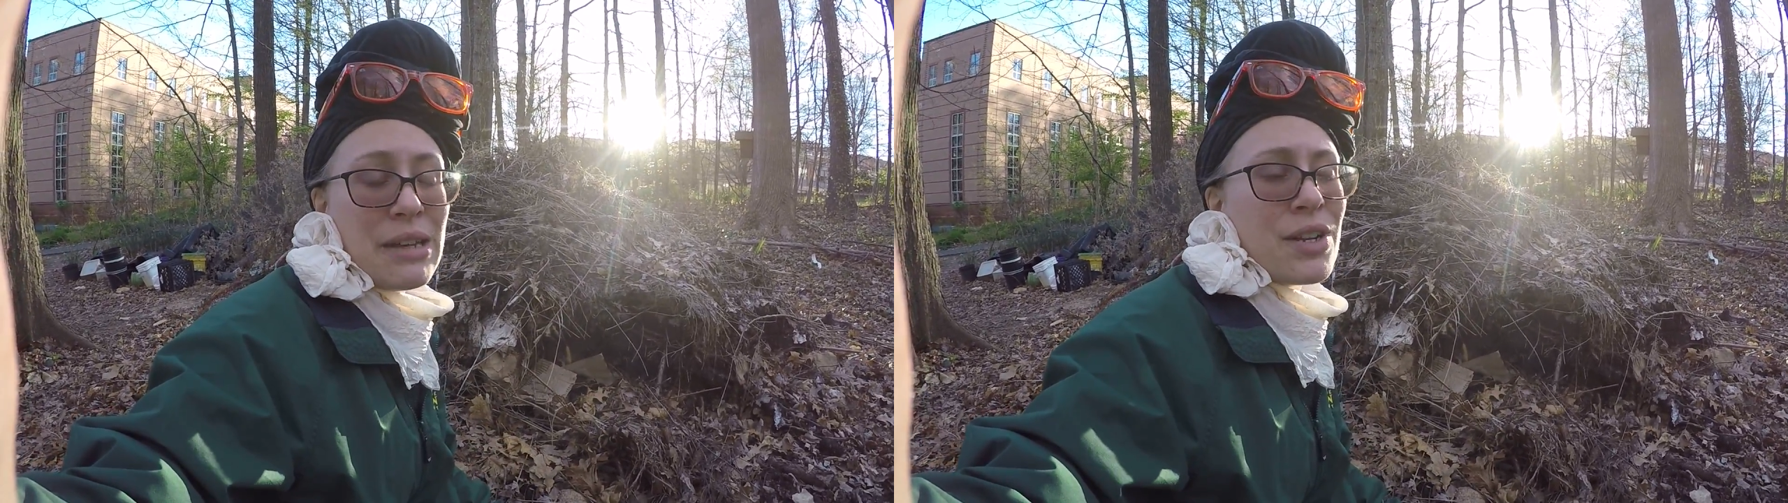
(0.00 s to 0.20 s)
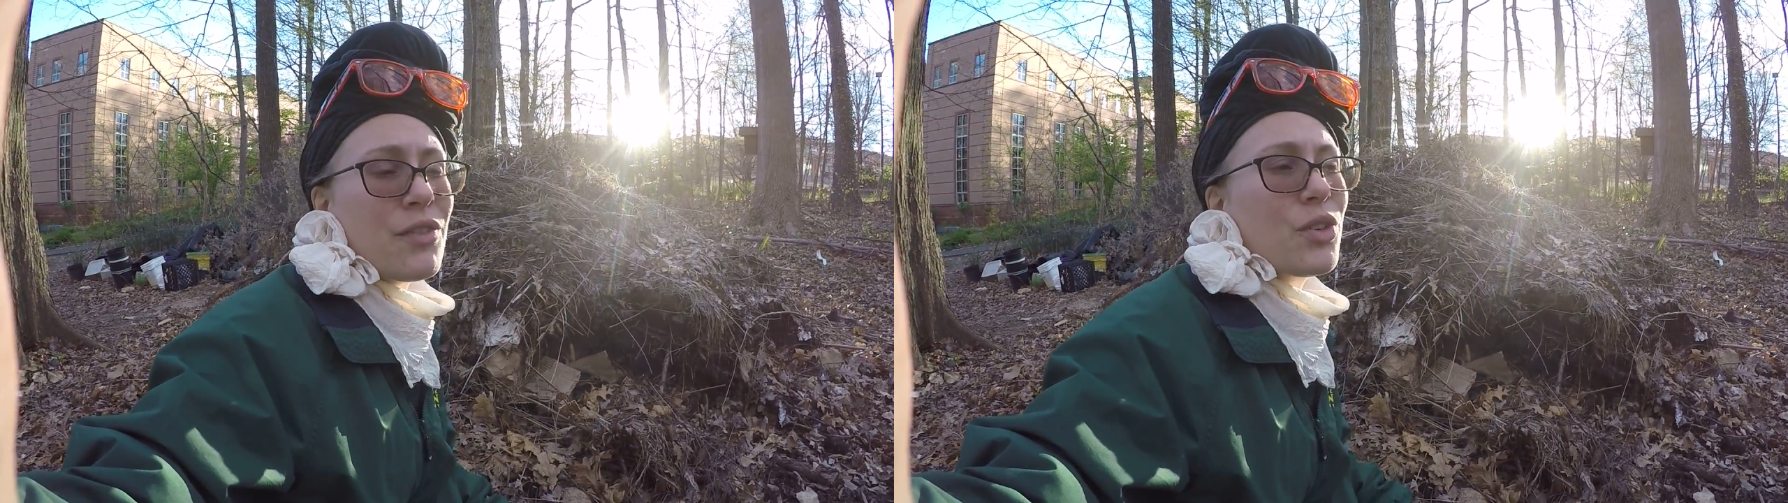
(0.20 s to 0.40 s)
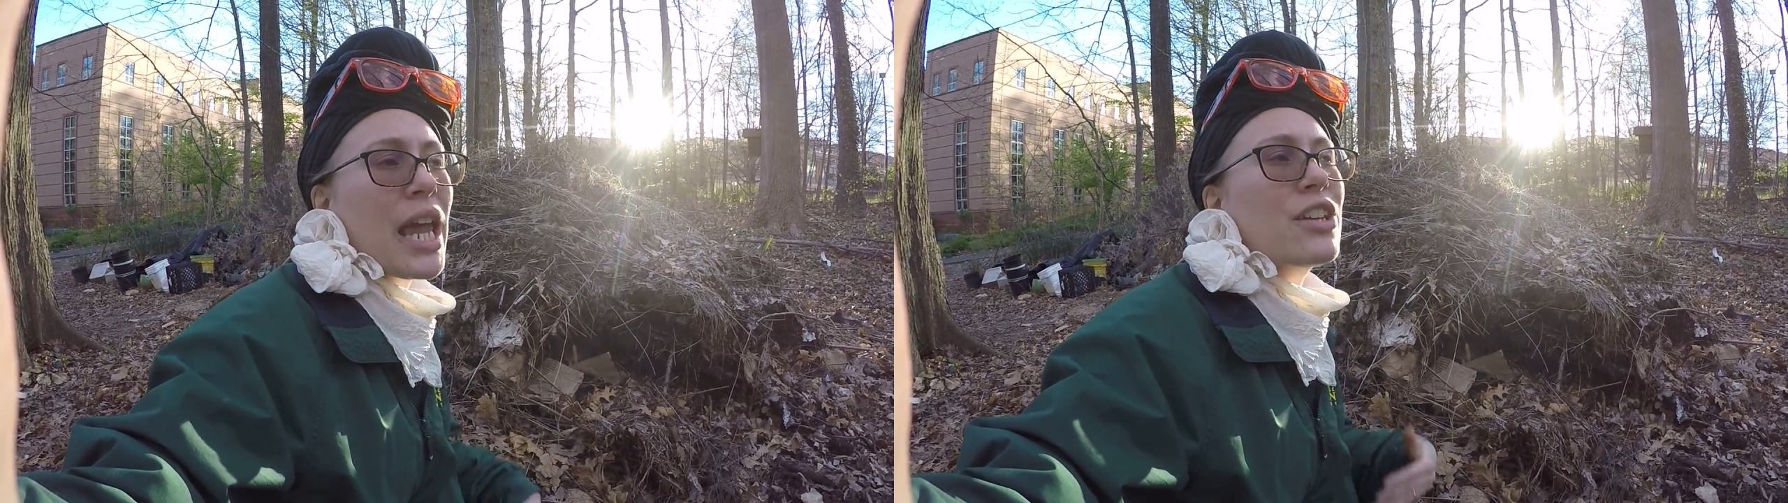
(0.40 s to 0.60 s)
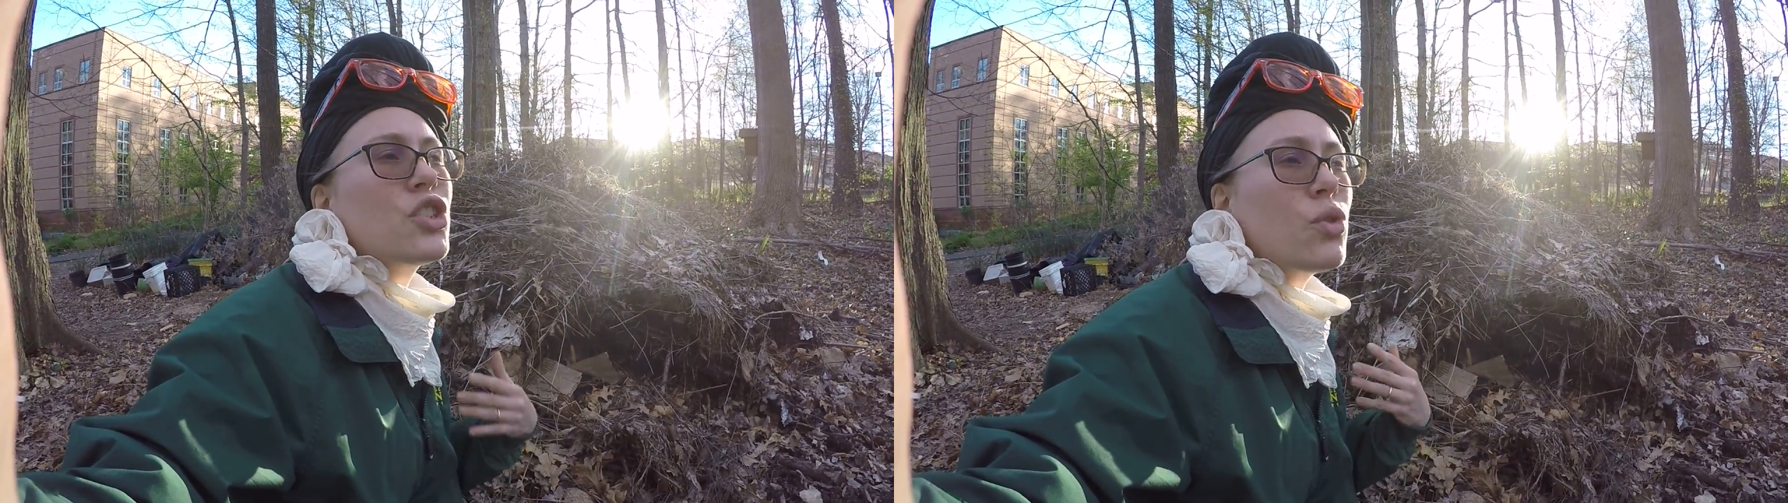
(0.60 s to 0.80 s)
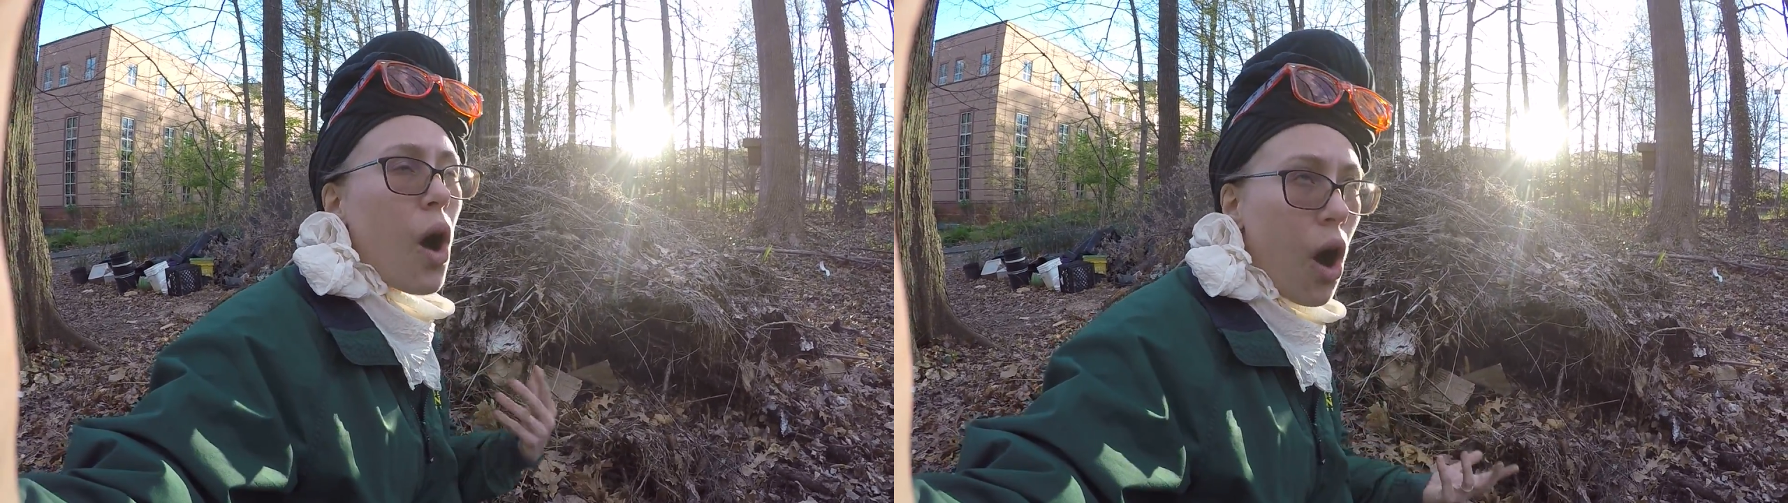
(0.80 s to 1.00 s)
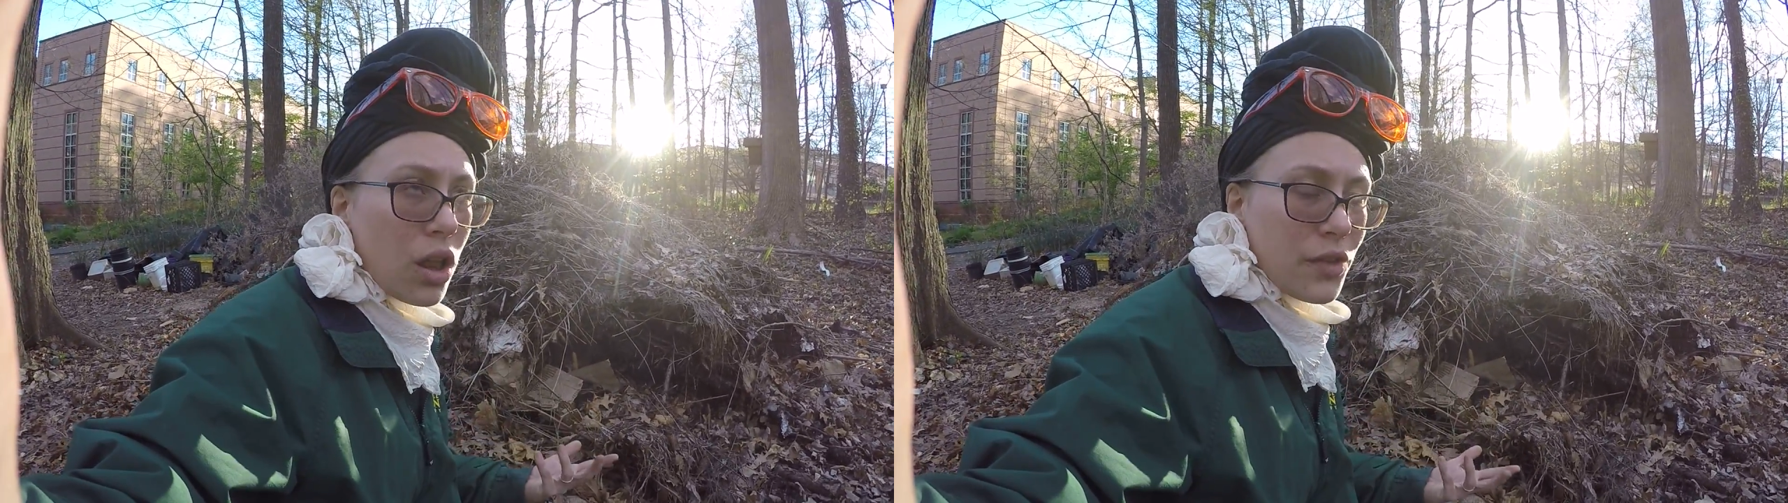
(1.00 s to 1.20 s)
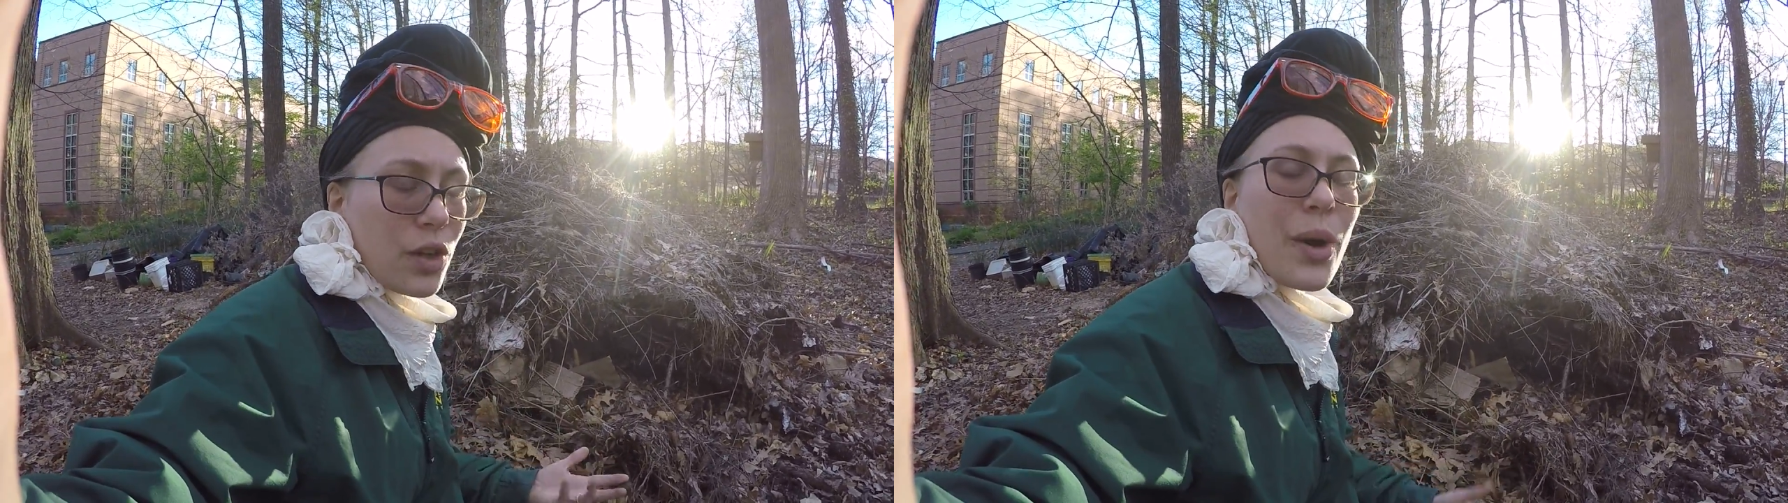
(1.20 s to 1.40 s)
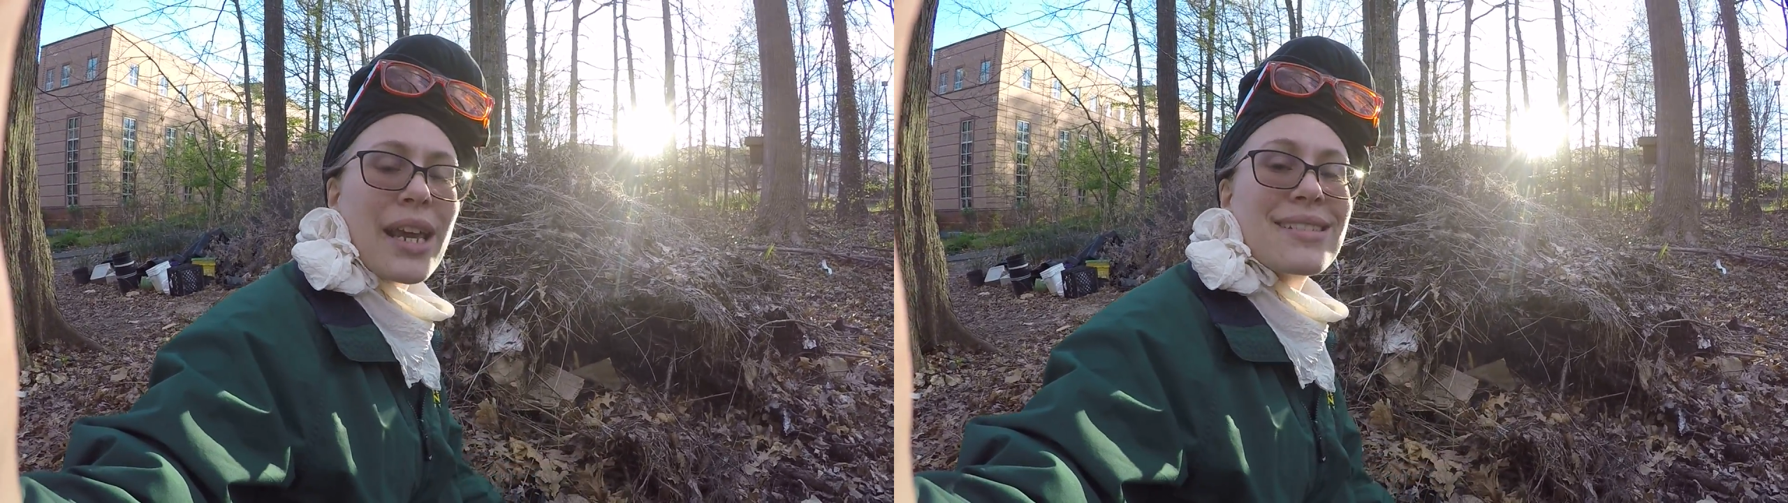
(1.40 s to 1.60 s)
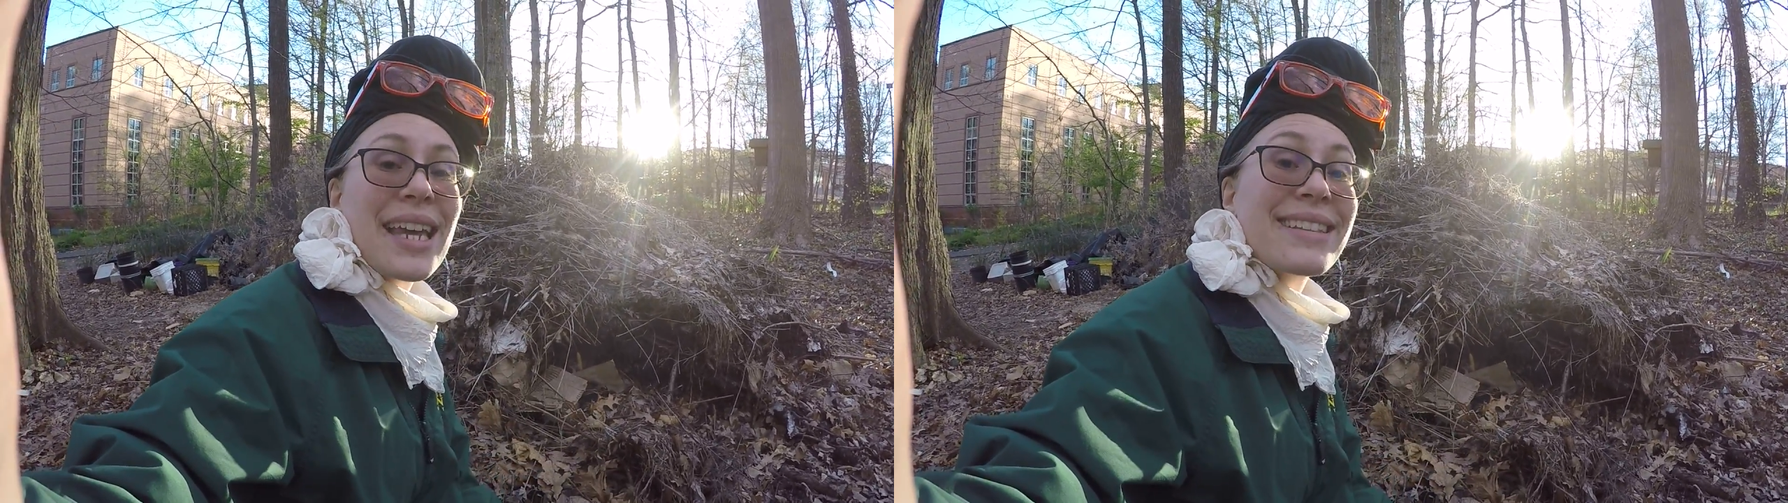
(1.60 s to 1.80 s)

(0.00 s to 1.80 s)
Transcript: Even if you can't do all of your waste,